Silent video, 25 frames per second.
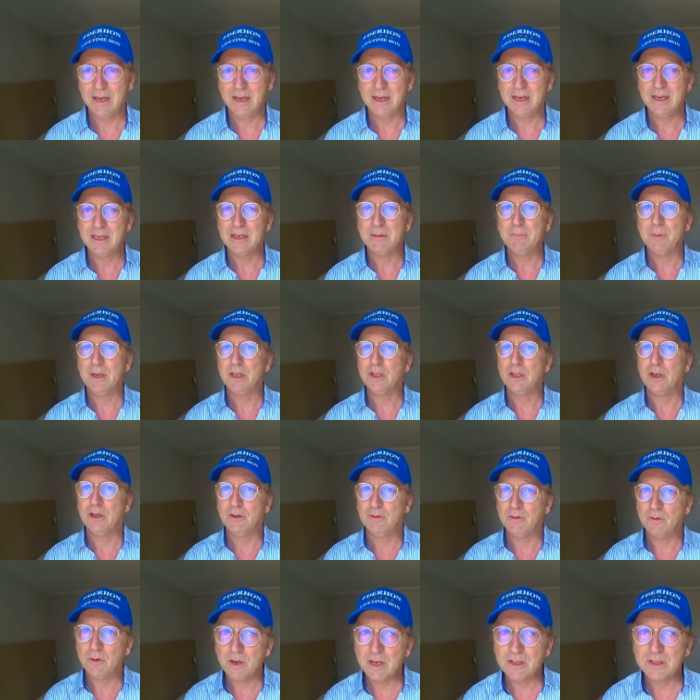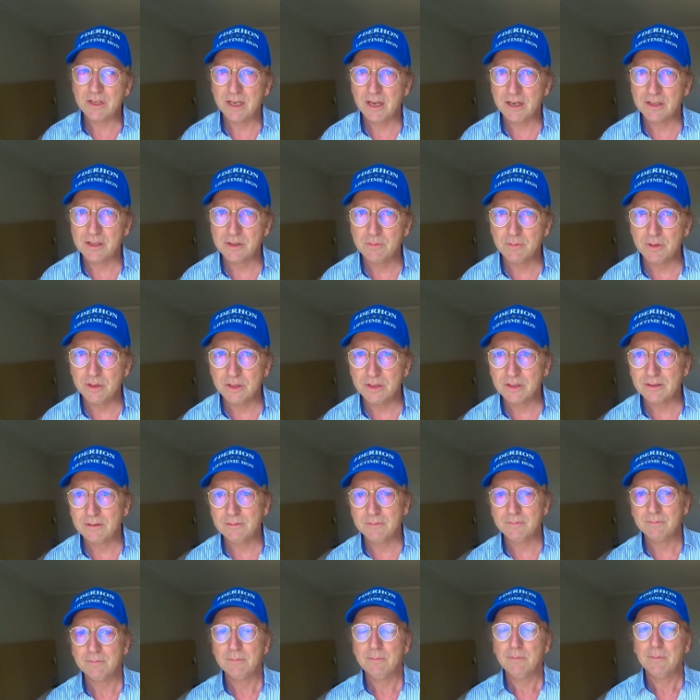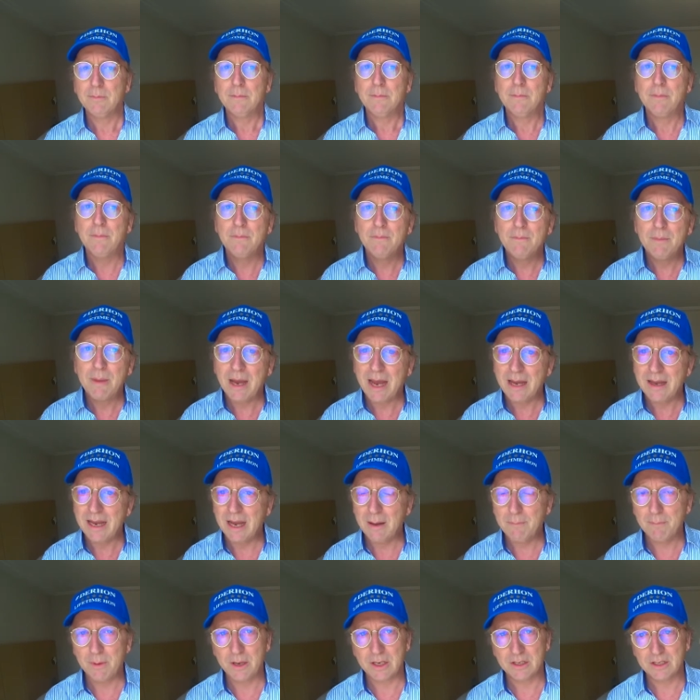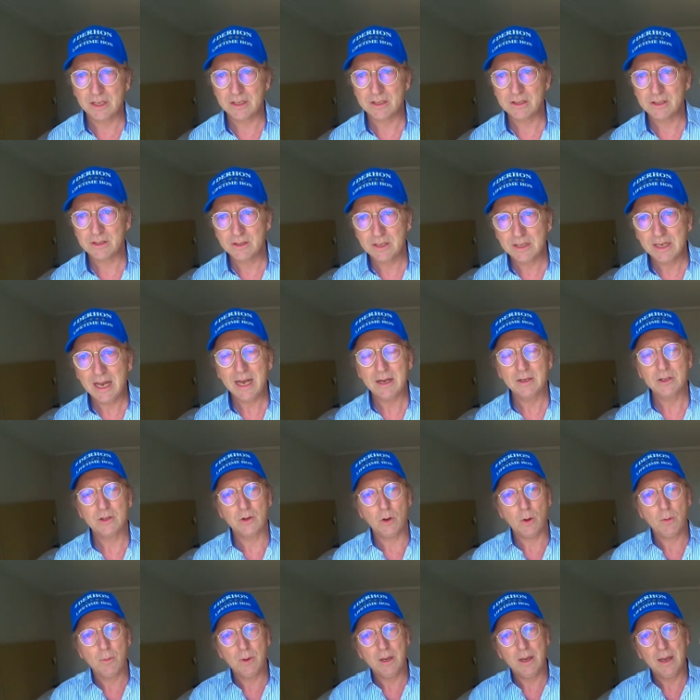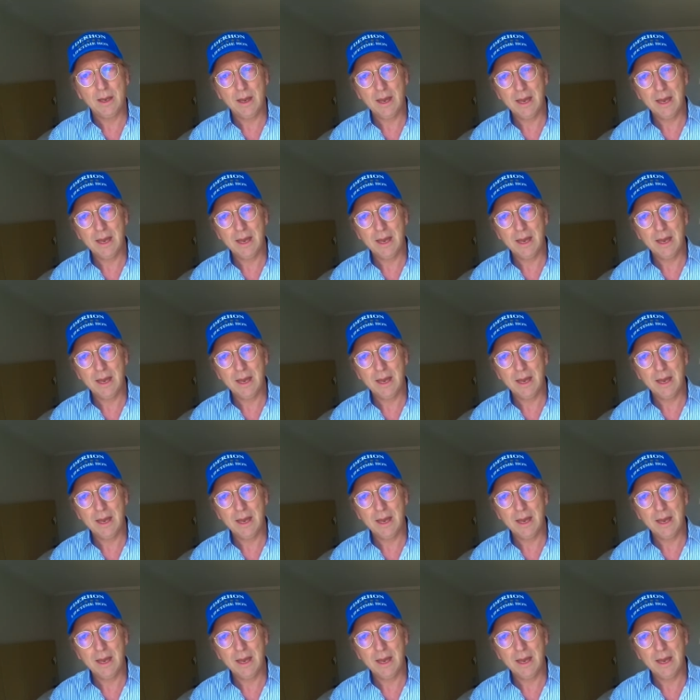especially for us customers. And that brings us to the next topic.